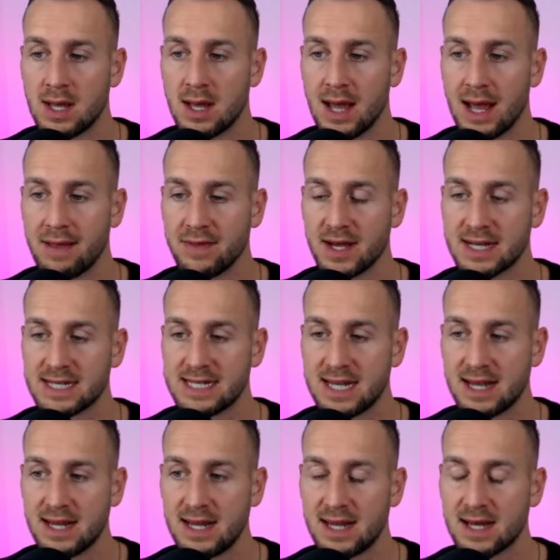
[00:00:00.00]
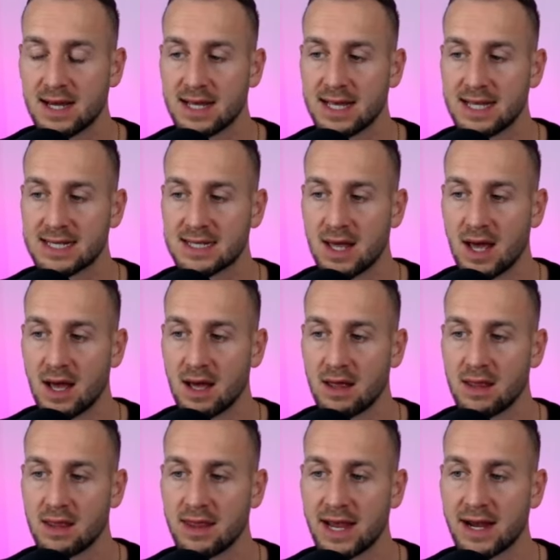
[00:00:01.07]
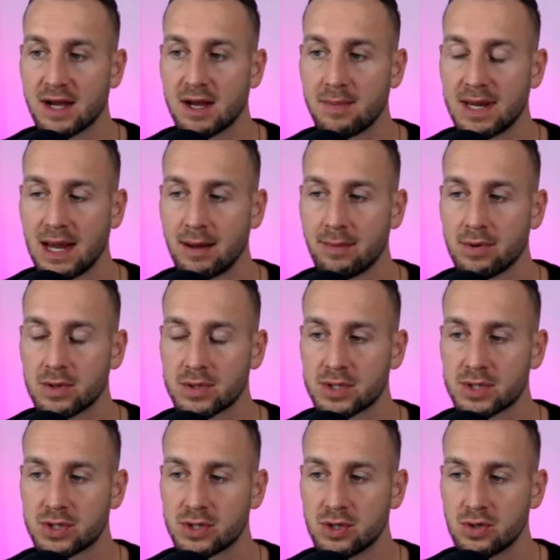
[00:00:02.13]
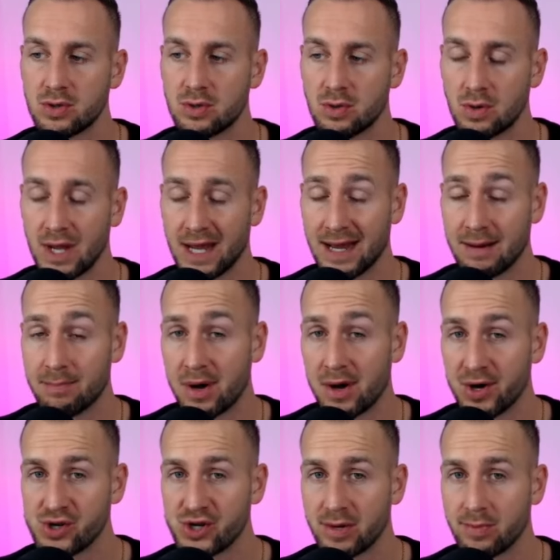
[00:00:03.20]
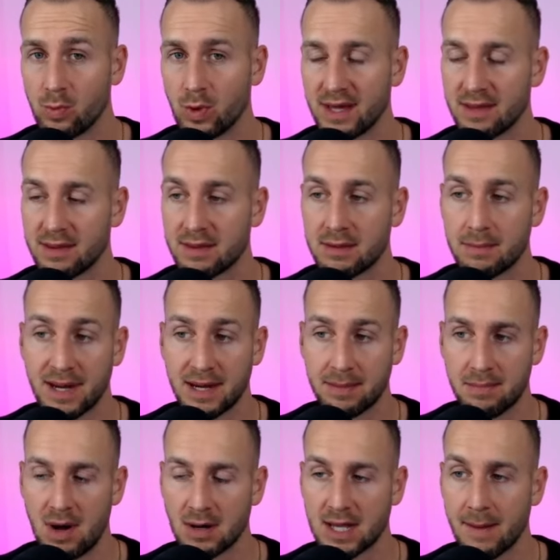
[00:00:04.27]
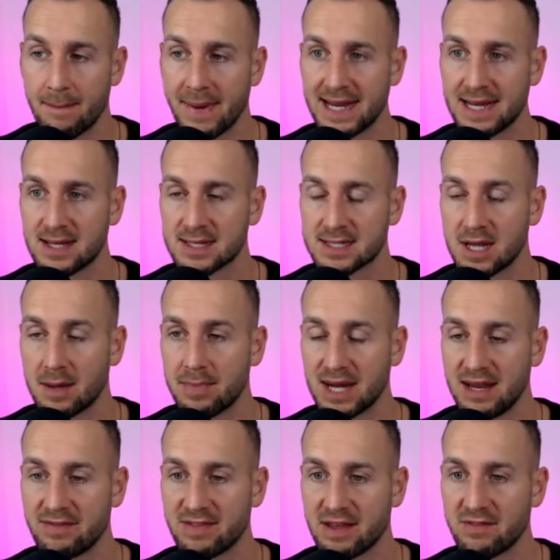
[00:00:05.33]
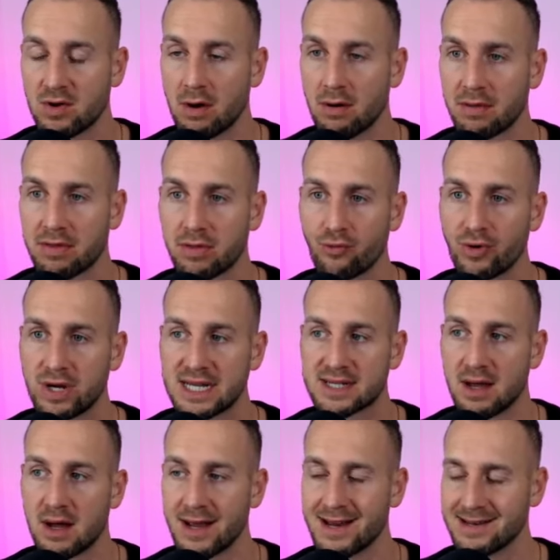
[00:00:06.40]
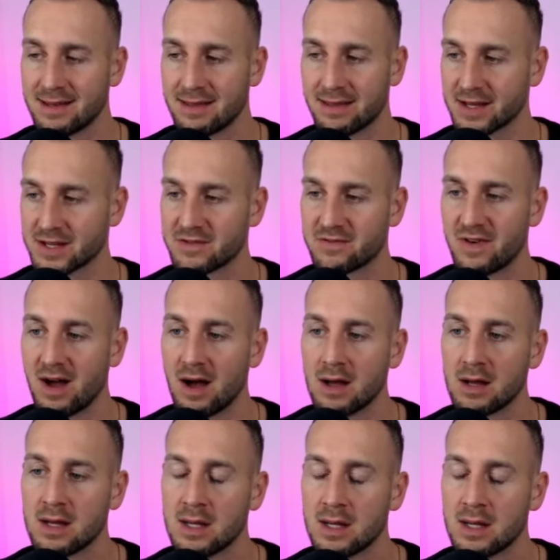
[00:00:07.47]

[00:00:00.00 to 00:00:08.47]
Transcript: And the idea here is that they're going to be able to, in partnership with big market makers, and I believe they've got 3 signed thus far,